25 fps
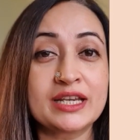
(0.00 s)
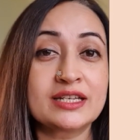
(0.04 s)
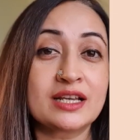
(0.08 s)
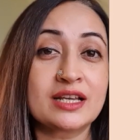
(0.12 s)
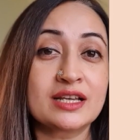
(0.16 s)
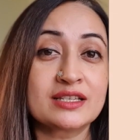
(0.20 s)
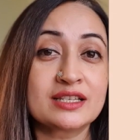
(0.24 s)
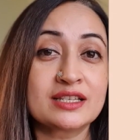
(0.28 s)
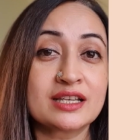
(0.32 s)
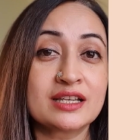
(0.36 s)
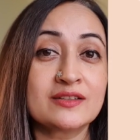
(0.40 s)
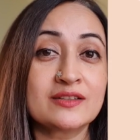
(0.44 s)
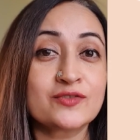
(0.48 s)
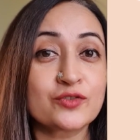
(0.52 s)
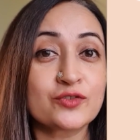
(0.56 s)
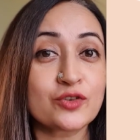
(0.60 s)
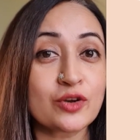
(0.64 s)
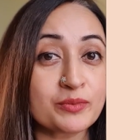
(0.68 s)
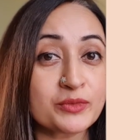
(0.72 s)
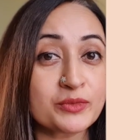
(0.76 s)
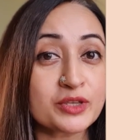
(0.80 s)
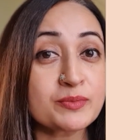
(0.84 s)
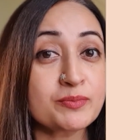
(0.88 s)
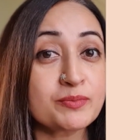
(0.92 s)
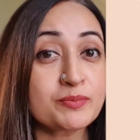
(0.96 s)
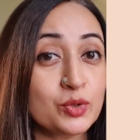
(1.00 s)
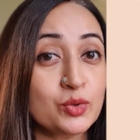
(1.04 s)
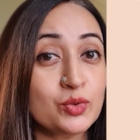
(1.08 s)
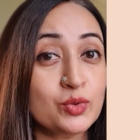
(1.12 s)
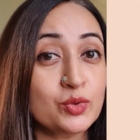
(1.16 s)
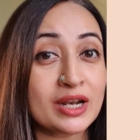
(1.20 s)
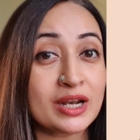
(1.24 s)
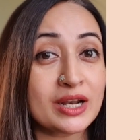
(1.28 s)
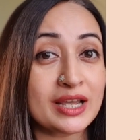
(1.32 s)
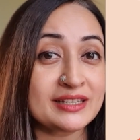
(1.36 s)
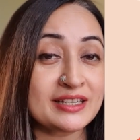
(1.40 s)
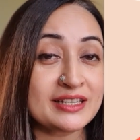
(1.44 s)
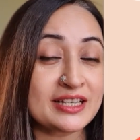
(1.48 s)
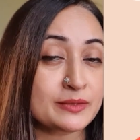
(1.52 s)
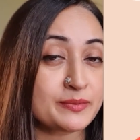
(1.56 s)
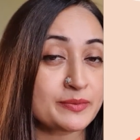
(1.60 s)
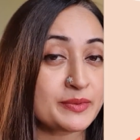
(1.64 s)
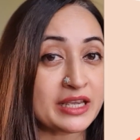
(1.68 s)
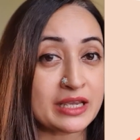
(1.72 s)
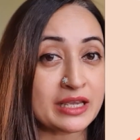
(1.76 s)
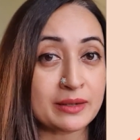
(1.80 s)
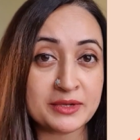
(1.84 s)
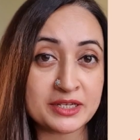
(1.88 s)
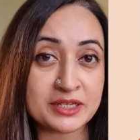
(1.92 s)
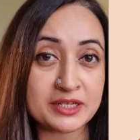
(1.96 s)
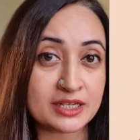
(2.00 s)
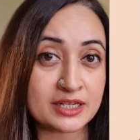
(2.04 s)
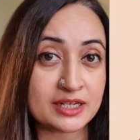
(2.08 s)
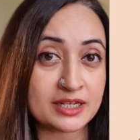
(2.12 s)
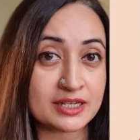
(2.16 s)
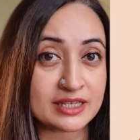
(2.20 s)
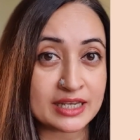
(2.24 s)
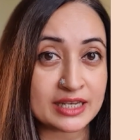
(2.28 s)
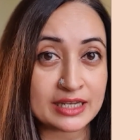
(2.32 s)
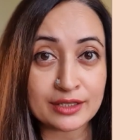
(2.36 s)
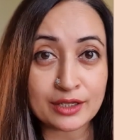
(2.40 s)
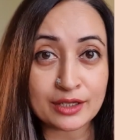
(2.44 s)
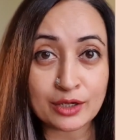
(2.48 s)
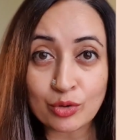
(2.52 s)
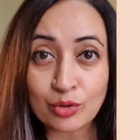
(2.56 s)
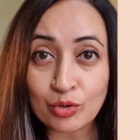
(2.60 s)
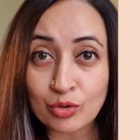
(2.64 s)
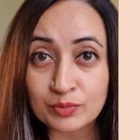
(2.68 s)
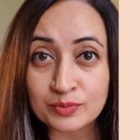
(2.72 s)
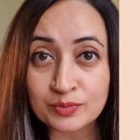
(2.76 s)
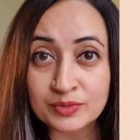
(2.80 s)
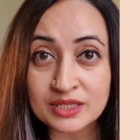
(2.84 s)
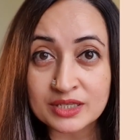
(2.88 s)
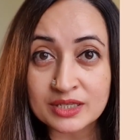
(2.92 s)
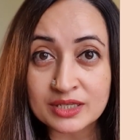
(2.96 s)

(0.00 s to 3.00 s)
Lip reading: ourselves from this blue light that's being emitted inside the homes?